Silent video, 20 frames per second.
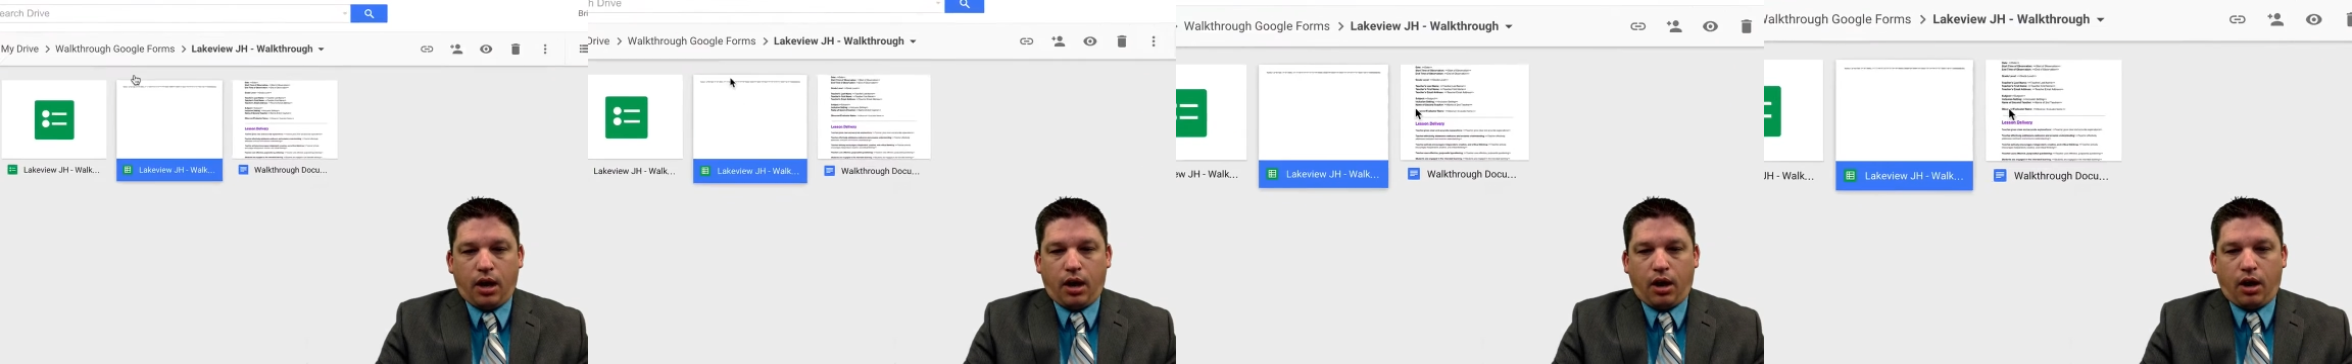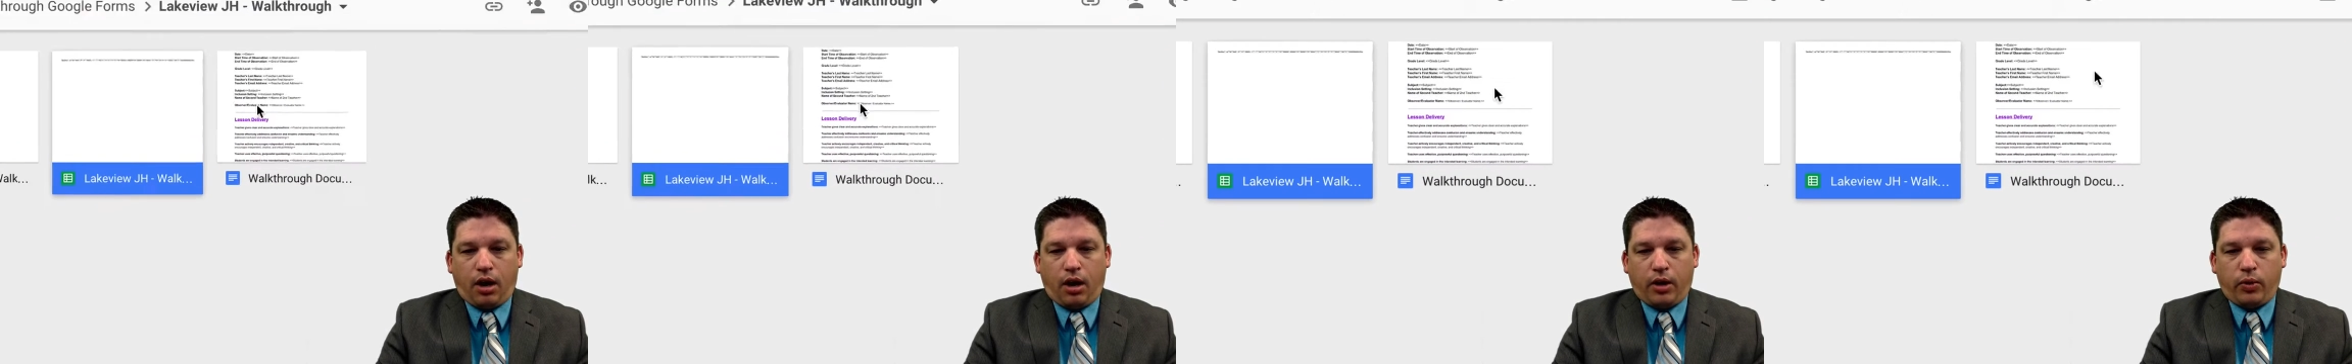
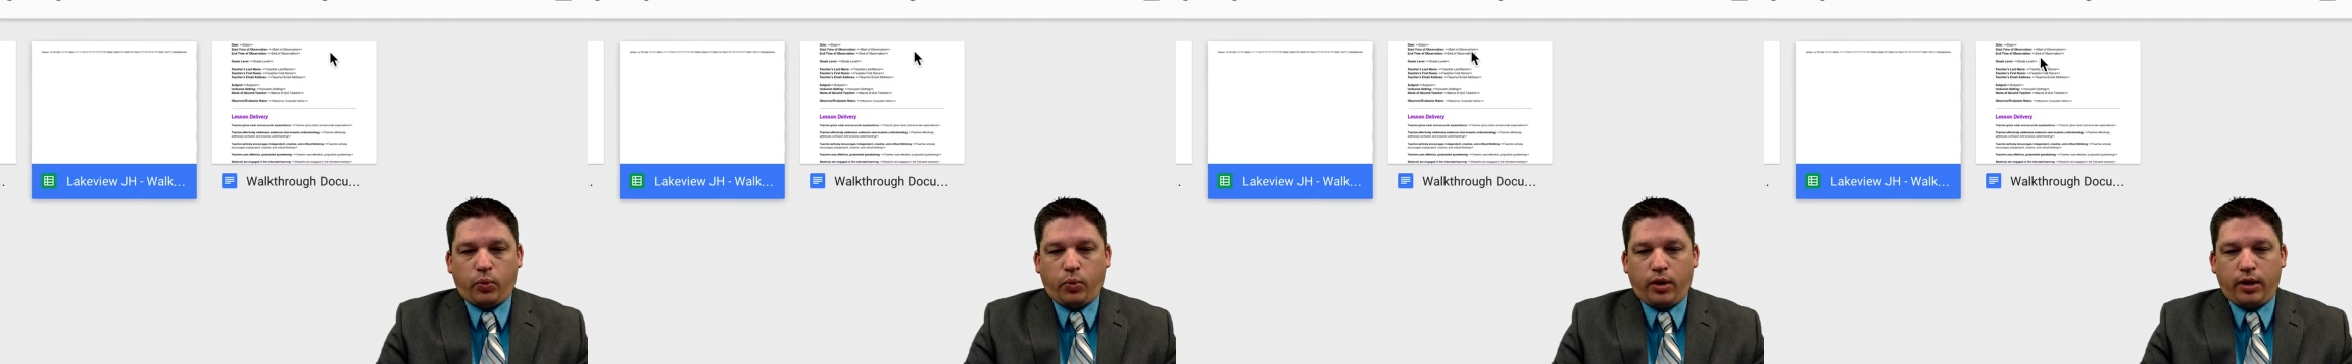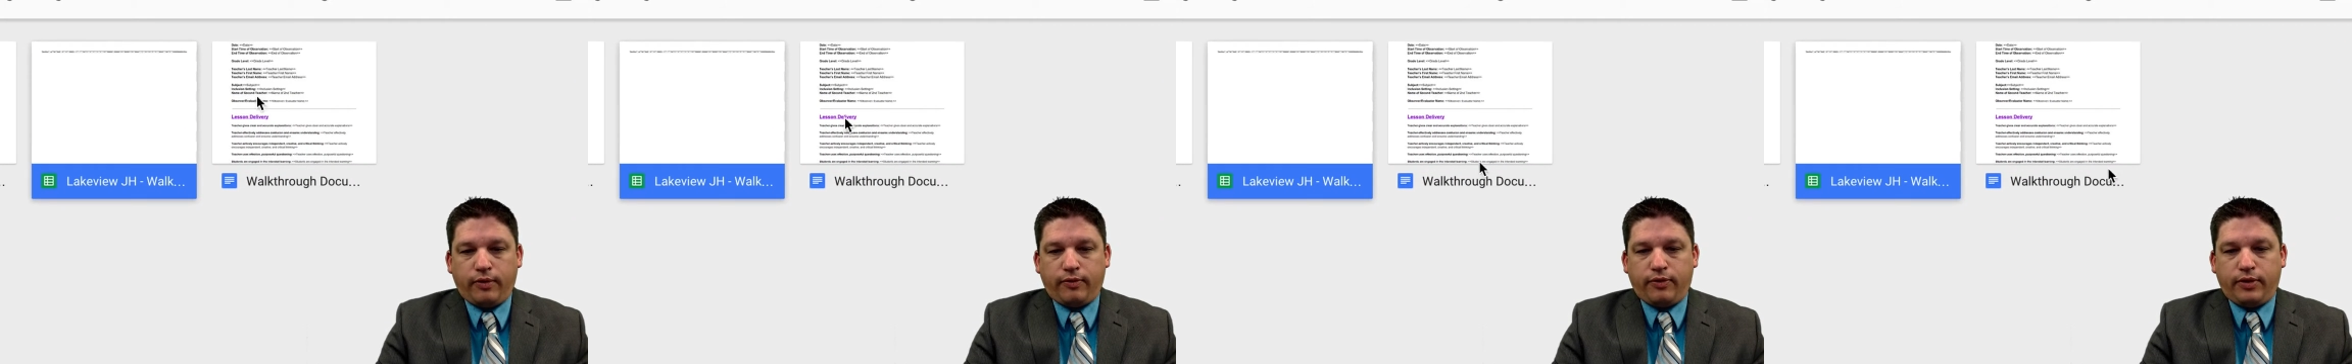on
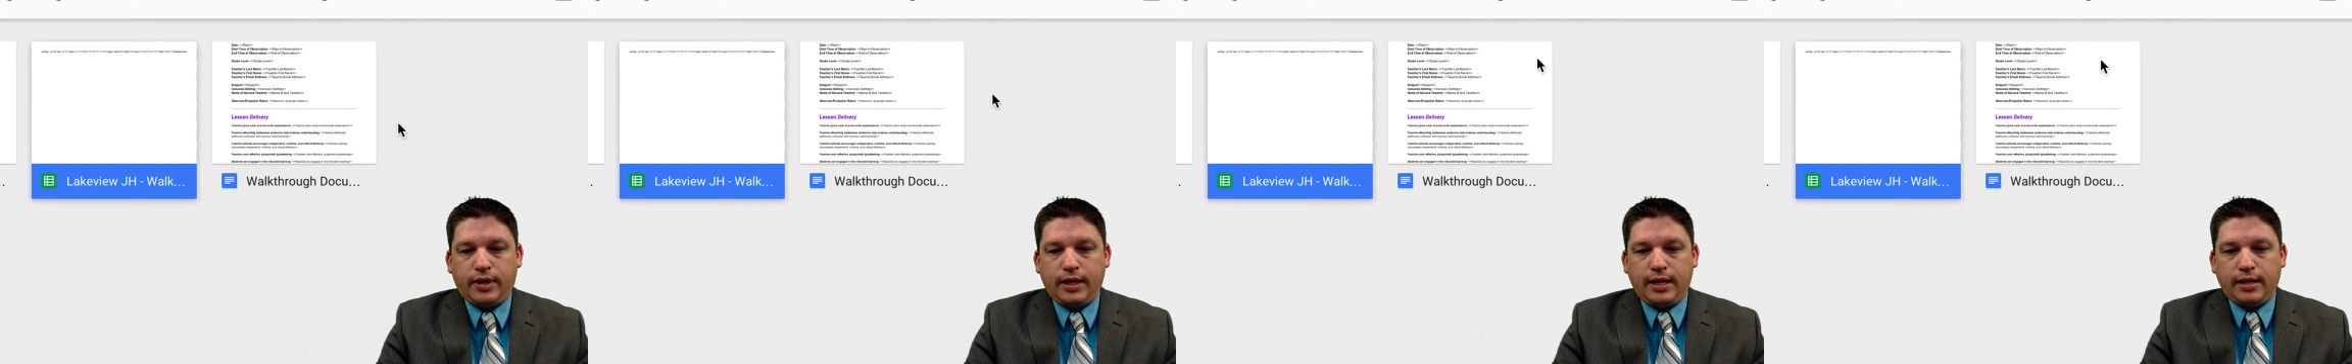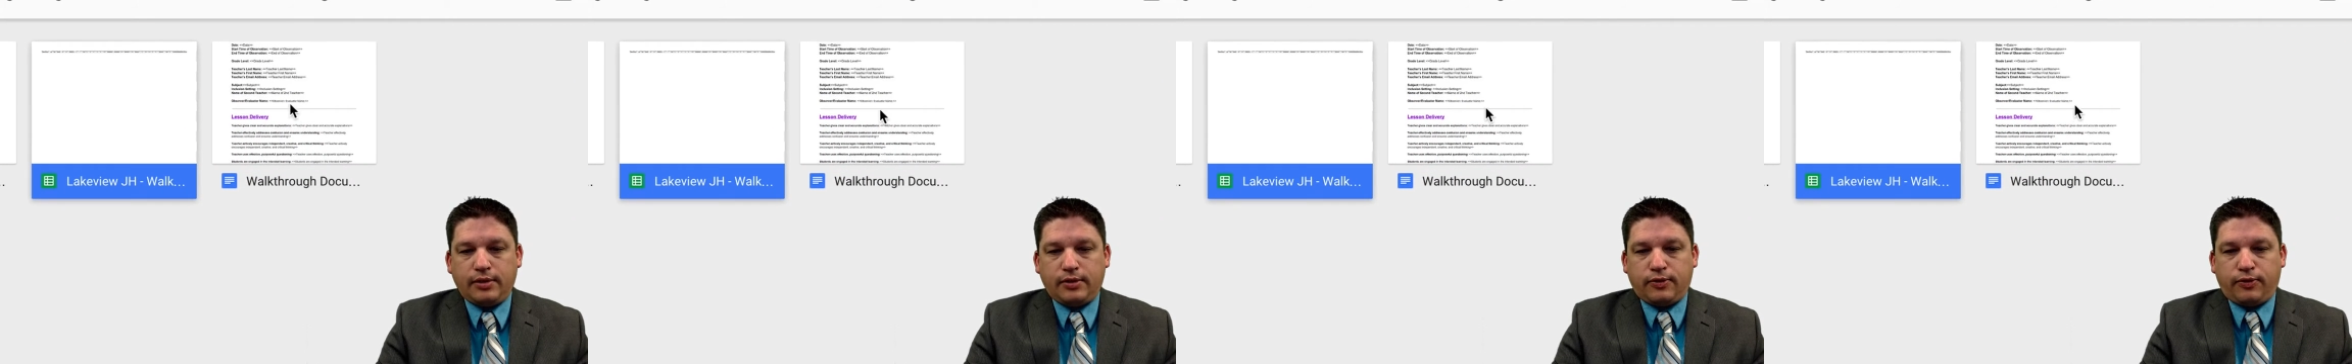one of
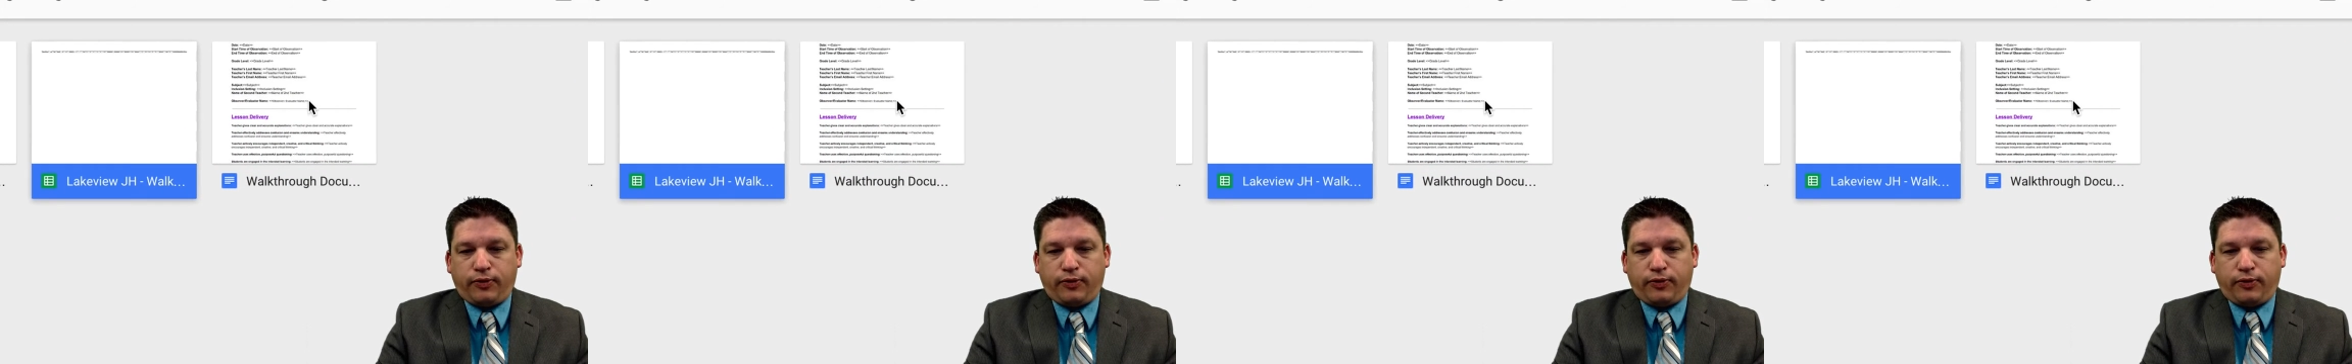these